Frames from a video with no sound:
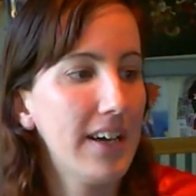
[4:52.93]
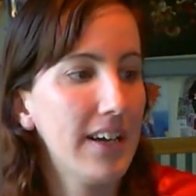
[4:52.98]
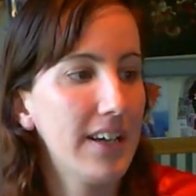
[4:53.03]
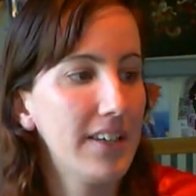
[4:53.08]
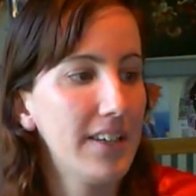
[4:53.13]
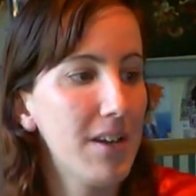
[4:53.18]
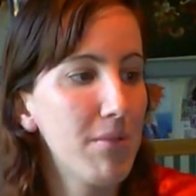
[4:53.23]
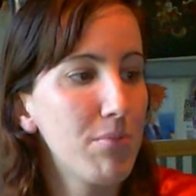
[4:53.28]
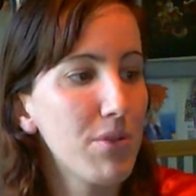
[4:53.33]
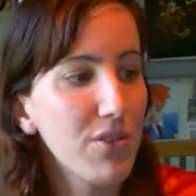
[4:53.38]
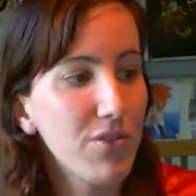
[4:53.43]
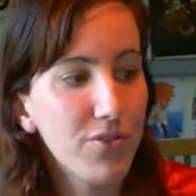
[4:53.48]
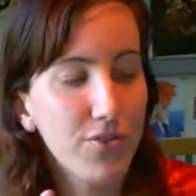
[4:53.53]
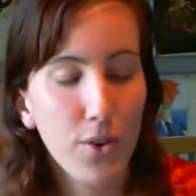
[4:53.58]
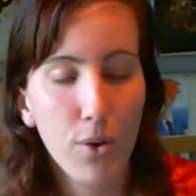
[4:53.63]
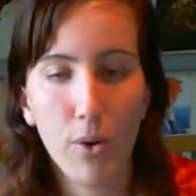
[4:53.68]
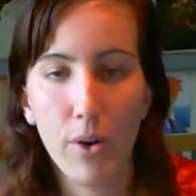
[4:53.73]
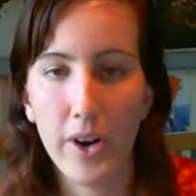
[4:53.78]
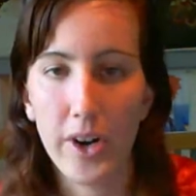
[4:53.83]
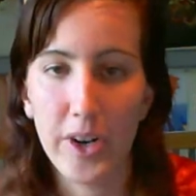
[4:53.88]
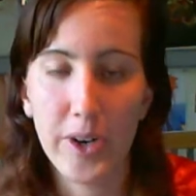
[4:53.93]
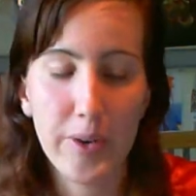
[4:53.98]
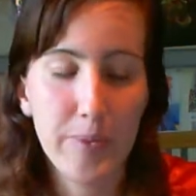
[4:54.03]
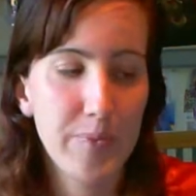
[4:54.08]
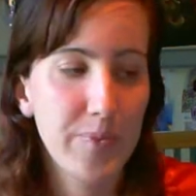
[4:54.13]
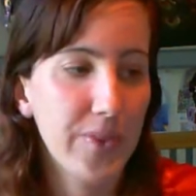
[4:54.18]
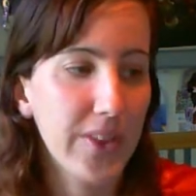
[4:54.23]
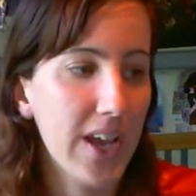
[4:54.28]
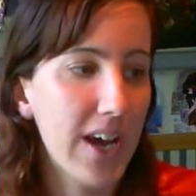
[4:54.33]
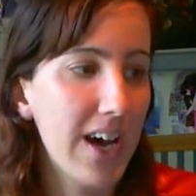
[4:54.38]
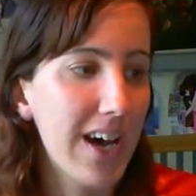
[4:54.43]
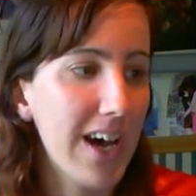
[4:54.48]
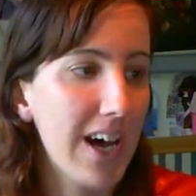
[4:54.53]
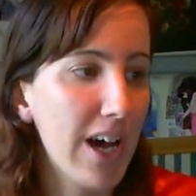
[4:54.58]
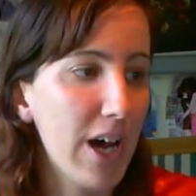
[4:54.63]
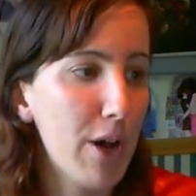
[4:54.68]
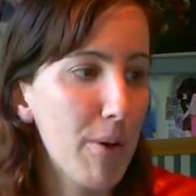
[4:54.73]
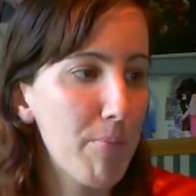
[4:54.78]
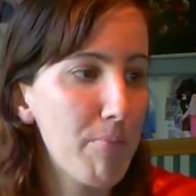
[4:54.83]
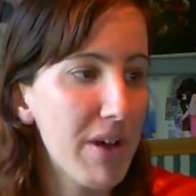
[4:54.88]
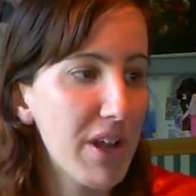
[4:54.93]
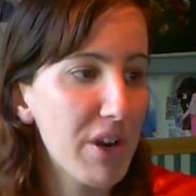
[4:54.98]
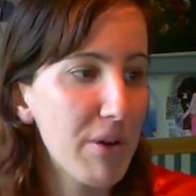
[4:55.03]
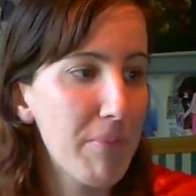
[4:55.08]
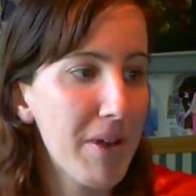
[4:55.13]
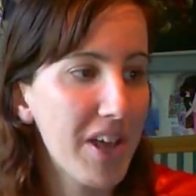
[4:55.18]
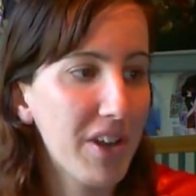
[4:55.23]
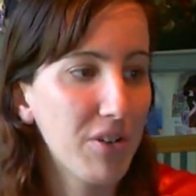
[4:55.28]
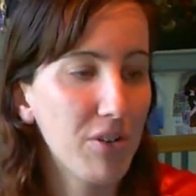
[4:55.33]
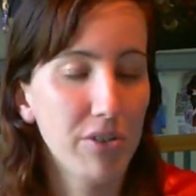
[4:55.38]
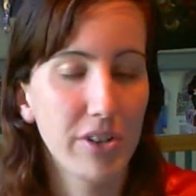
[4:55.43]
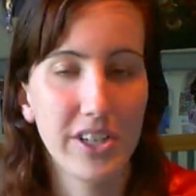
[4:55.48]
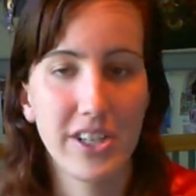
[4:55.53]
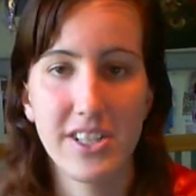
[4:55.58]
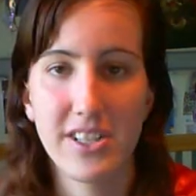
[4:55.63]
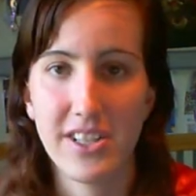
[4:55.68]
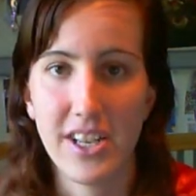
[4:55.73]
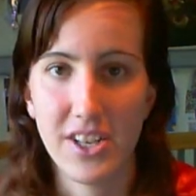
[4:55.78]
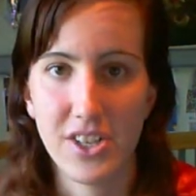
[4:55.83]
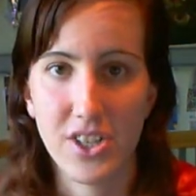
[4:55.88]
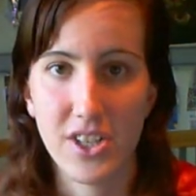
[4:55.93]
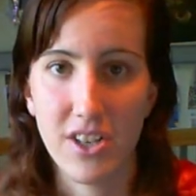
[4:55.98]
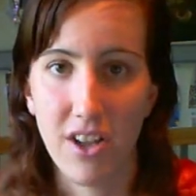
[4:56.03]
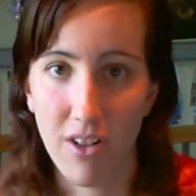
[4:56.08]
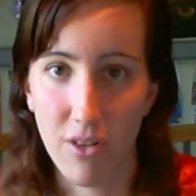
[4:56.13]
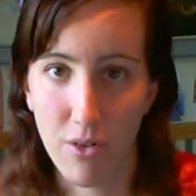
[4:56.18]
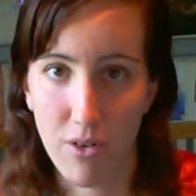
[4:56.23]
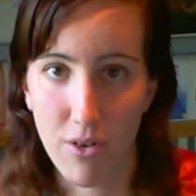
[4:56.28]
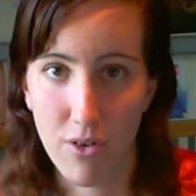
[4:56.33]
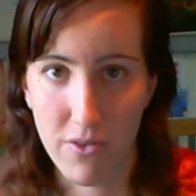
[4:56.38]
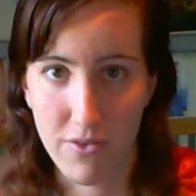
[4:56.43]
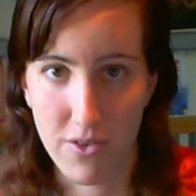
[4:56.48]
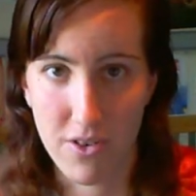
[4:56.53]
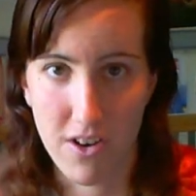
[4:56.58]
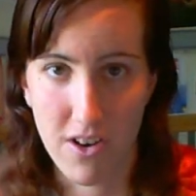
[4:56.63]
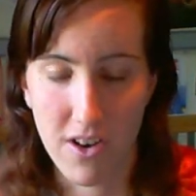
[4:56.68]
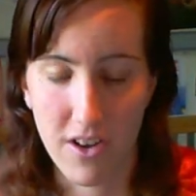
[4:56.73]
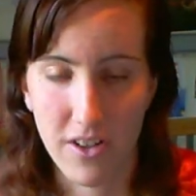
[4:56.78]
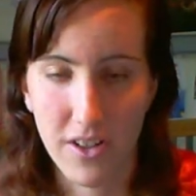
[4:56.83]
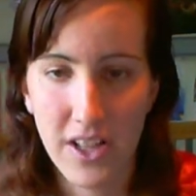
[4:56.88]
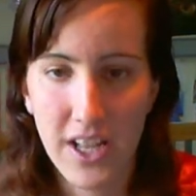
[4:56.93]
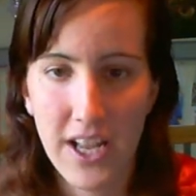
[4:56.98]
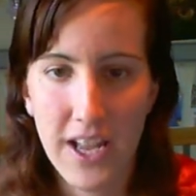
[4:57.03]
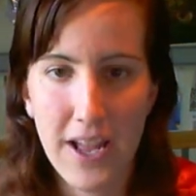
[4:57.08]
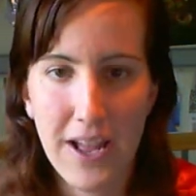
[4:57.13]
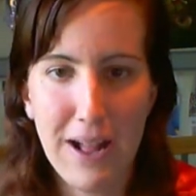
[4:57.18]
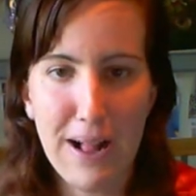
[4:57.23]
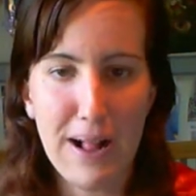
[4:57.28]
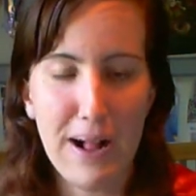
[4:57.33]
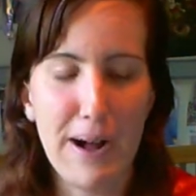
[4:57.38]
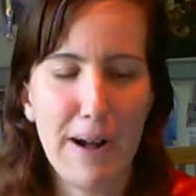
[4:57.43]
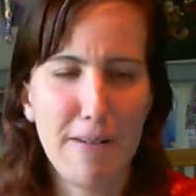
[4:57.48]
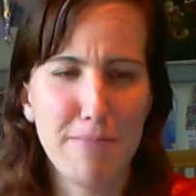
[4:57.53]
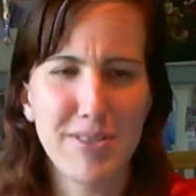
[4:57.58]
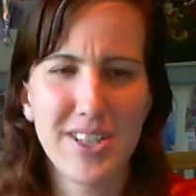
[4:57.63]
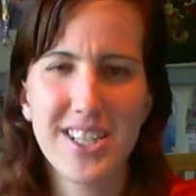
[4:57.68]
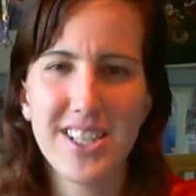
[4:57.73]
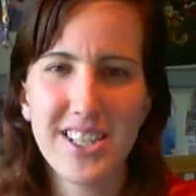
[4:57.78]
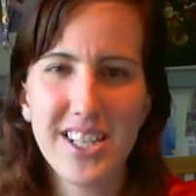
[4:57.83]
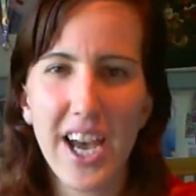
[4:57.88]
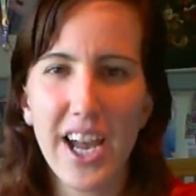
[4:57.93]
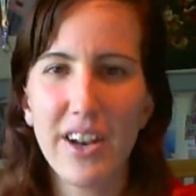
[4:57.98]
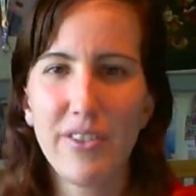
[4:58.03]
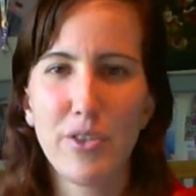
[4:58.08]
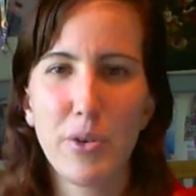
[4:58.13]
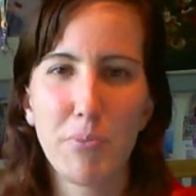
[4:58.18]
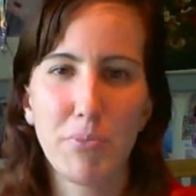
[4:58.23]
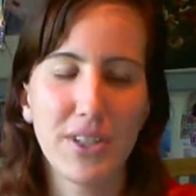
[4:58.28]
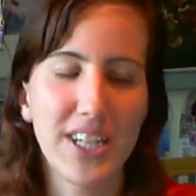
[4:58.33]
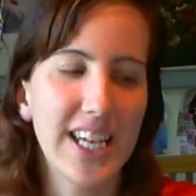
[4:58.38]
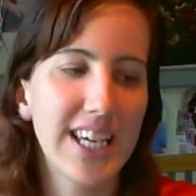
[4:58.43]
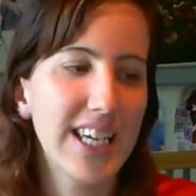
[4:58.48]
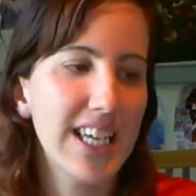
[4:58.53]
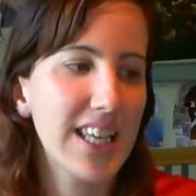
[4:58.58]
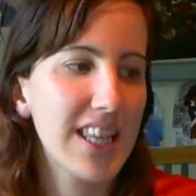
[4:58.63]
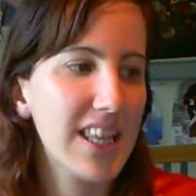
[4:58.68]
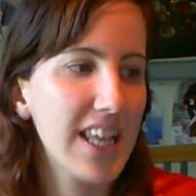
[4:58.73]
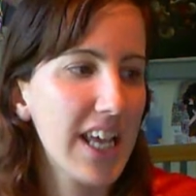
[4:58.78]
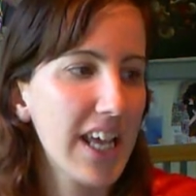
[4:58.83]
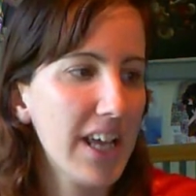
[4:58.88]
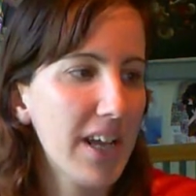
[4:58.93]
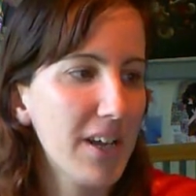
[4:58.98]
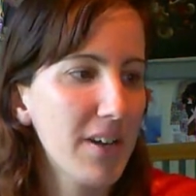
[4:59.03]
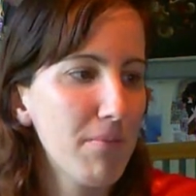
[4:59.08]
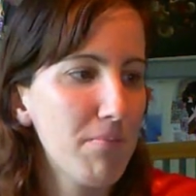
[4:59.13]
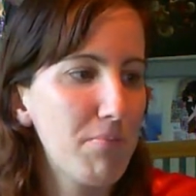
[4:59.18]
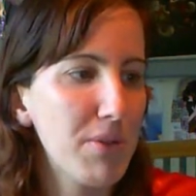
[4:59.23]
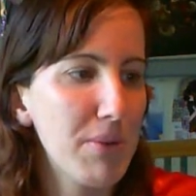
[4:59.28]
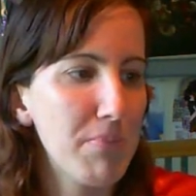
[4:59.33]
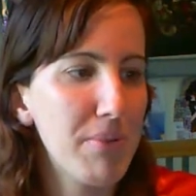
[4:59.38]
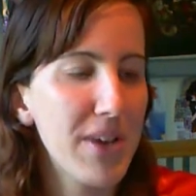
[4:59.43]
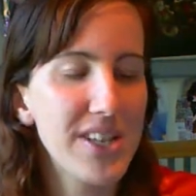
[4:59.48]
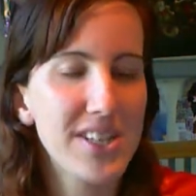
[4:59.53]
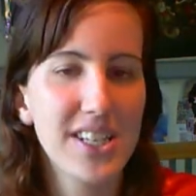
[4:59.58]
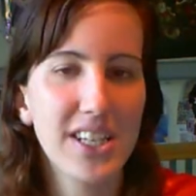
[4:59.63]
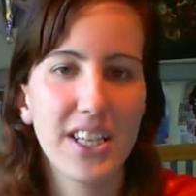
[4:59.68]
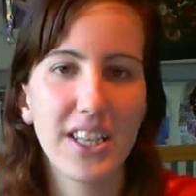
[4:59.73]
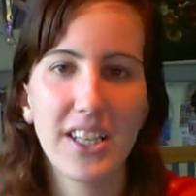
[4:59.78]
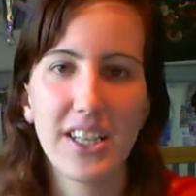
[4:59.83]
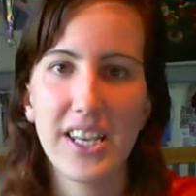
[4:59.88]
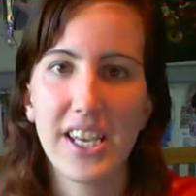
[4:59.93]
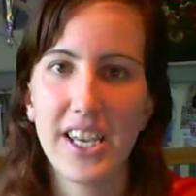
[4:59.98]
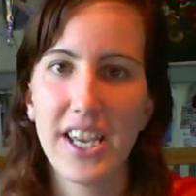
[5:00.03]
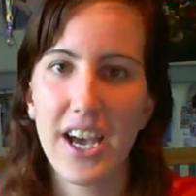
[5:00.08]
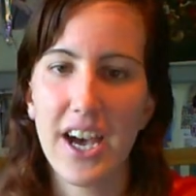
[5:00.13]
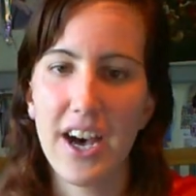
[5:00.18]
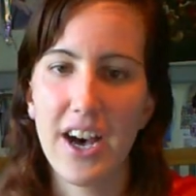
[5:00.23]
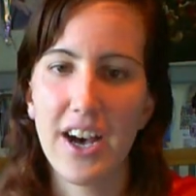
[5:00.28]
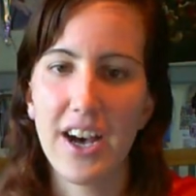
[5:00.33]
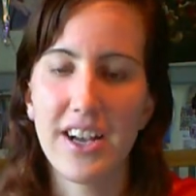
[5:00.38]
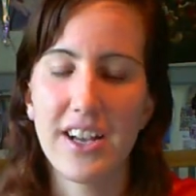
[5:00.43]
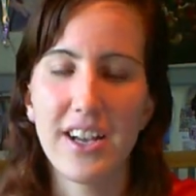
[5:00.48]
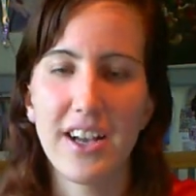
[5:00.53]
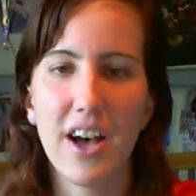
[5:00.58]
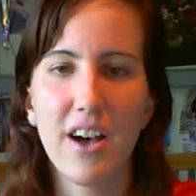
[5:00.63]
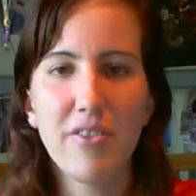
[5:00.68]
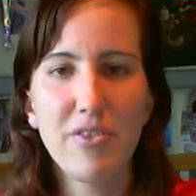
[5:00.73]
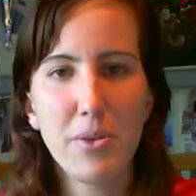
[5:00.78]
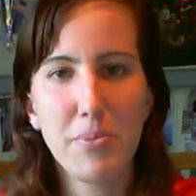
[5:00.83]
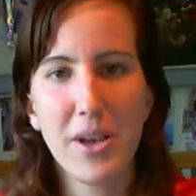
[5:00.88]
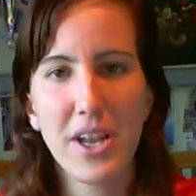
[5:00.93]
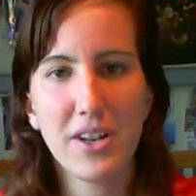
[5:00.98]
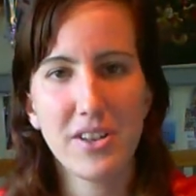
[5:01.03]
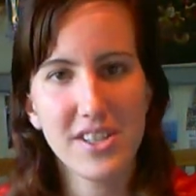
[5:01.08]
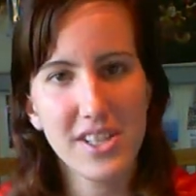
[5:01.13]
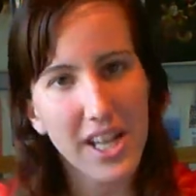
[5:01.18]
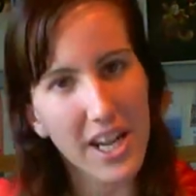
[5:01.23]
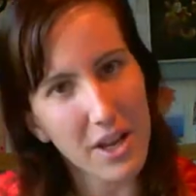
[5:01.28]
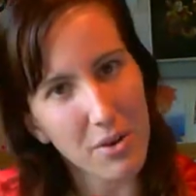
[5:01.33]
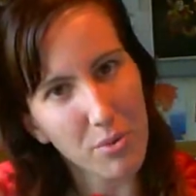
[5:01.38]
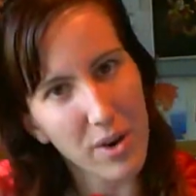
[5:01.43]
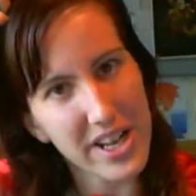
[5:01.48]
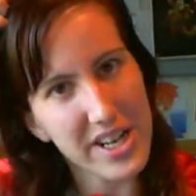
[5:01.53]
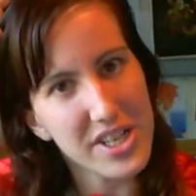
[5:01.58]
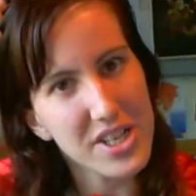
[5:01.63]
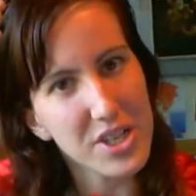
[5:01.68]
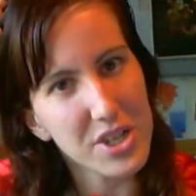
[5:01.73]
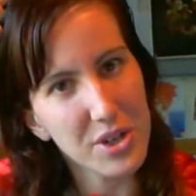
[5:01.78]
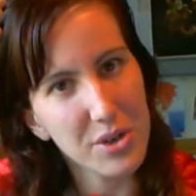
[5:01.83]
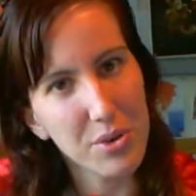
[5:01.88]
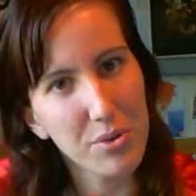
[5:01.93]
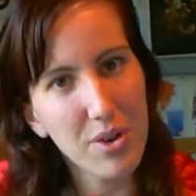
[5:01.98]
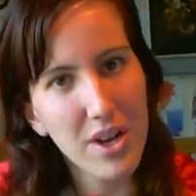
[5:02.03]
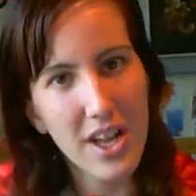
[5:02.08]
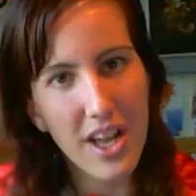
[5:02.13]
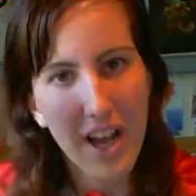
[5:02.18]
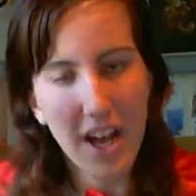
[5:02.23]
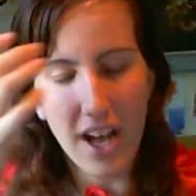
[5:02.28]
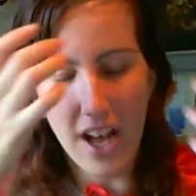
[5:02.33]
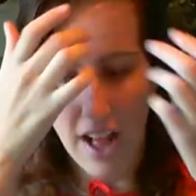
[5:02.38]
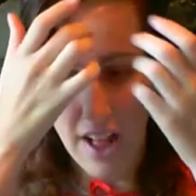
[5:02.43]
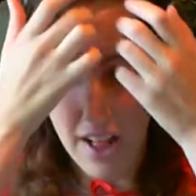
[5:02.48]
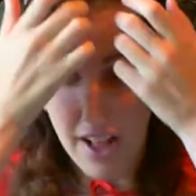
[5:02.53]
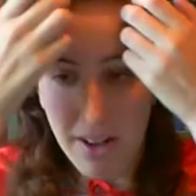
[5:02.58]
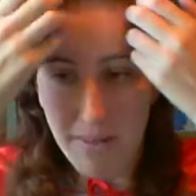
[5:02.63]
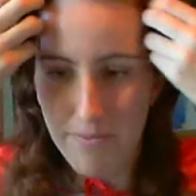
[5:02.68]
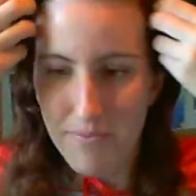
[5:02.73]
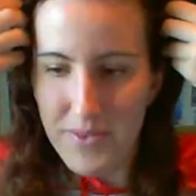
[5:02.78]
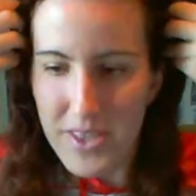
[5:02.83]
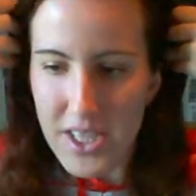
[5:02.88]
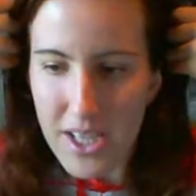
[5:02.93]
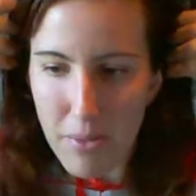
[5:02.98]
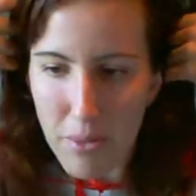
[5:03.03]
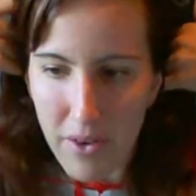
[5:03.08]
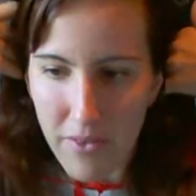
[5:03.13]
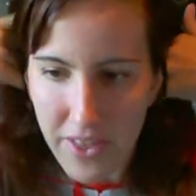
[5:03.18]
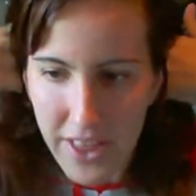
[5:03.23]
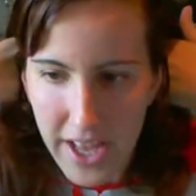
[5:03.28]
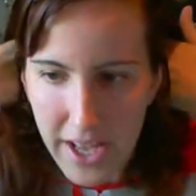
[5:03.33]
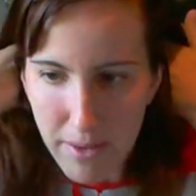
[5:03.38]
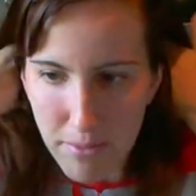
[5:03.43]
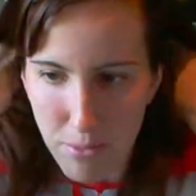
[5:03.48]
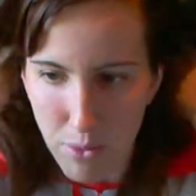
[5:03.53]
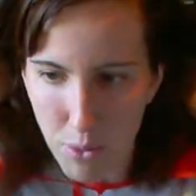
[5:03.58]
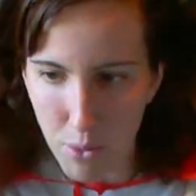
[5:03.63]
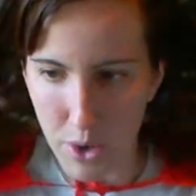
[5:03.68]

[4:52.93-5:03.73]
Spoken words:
Number 4, better panel organization overall. This is kind of a blanket thing, but basically, of the panels that I went to, some of them